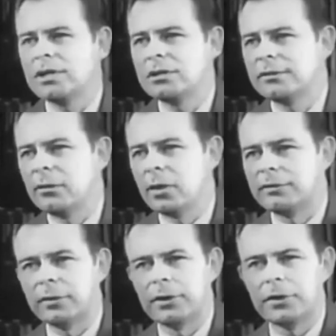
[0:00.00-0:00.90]
Hoping to
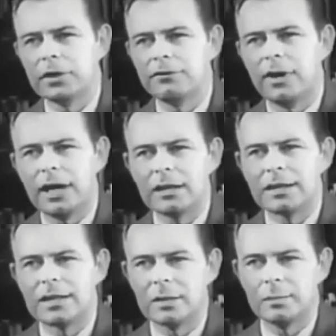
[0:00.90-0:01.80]
avoid further
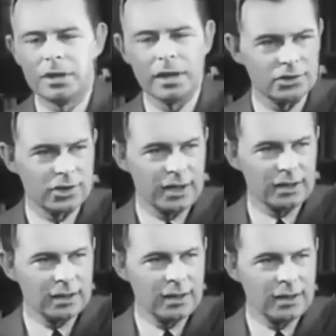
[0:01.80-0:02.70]
violence and
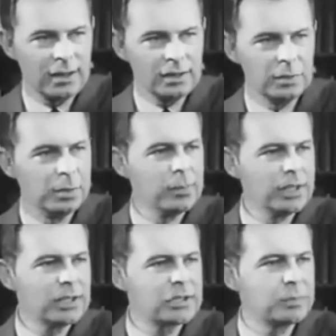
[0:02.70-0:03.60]
bloodshed,
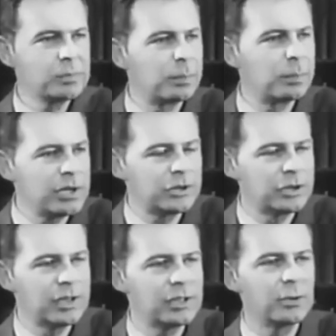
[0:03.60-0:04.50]
the public is to be
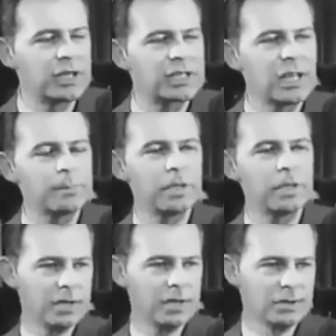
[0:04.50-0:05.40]
pressured into
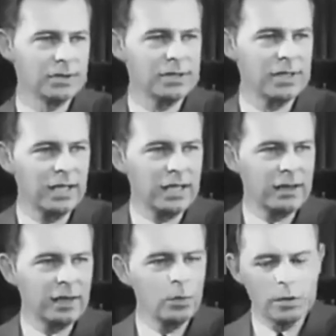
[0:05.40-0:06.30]
accepting measures
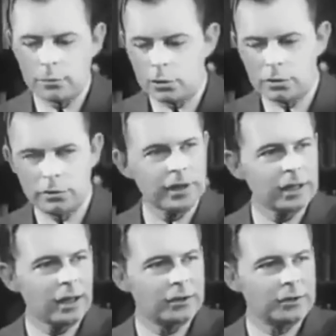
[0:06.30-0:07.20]
that will
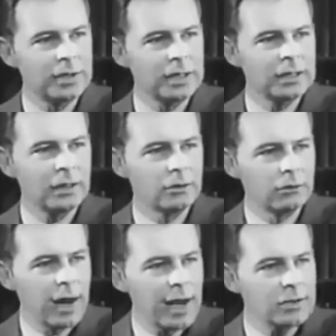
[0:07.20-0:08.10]
move the
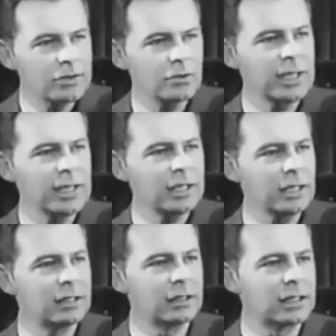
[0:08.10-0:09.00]
country
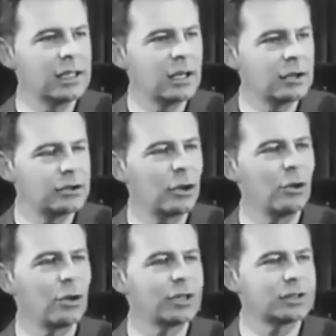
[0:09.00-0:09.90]
gradually and legally
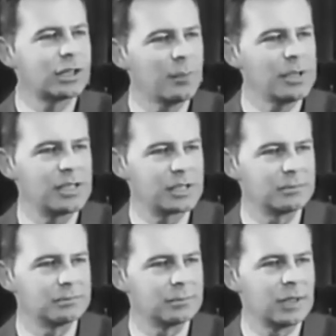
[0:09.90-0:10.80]
toward
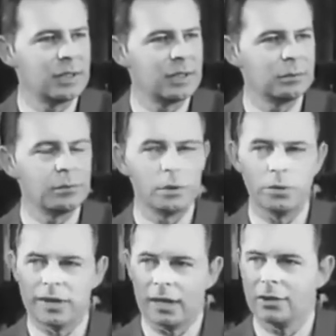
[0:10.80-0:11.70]
communism,
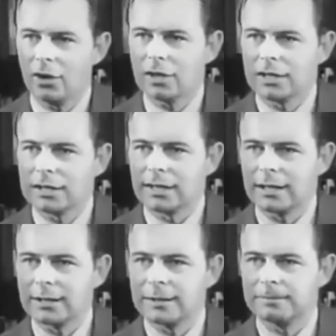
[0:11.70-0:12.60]
but without calling
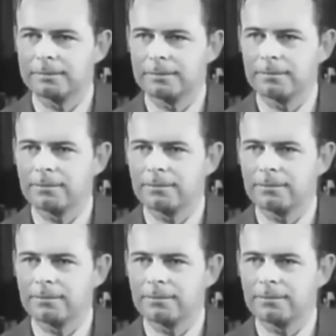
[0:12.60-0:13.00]
it that.